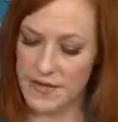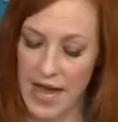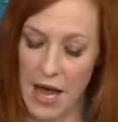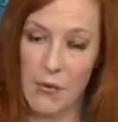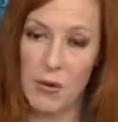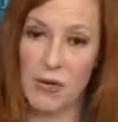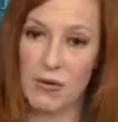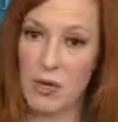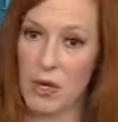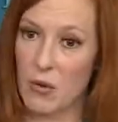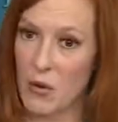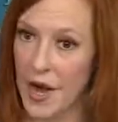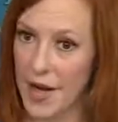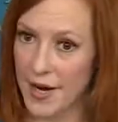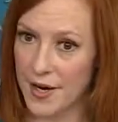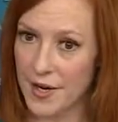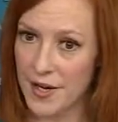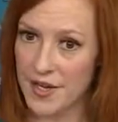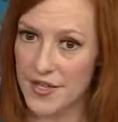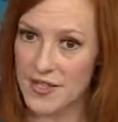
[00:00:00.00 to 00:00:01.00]
That would
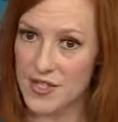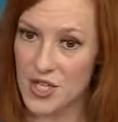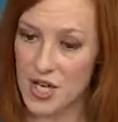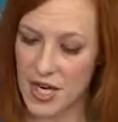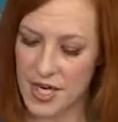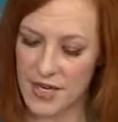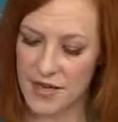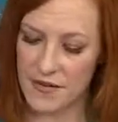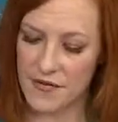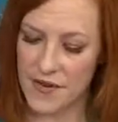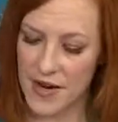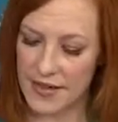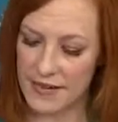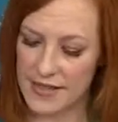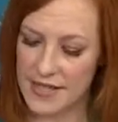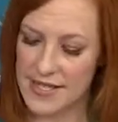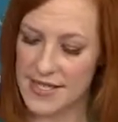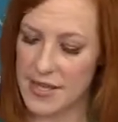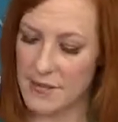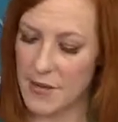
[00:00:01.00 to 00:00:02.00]
require China
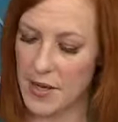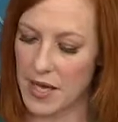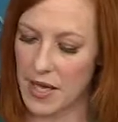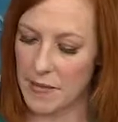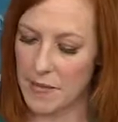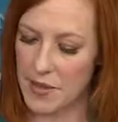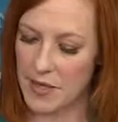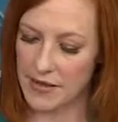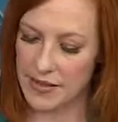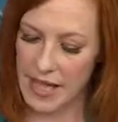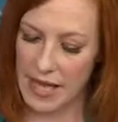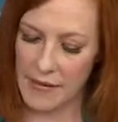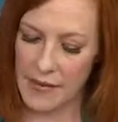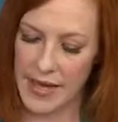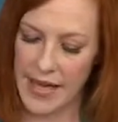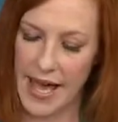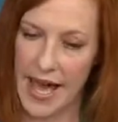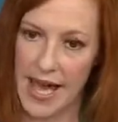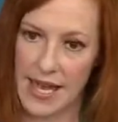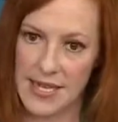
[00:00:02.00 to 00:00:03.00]
finally stepping up and
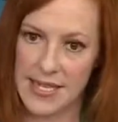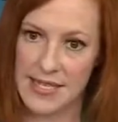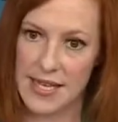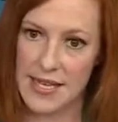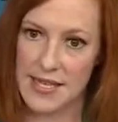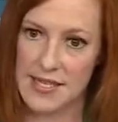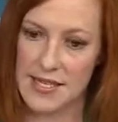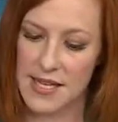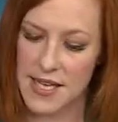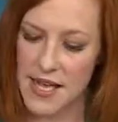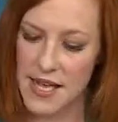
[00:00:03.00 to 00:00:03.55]
allowing access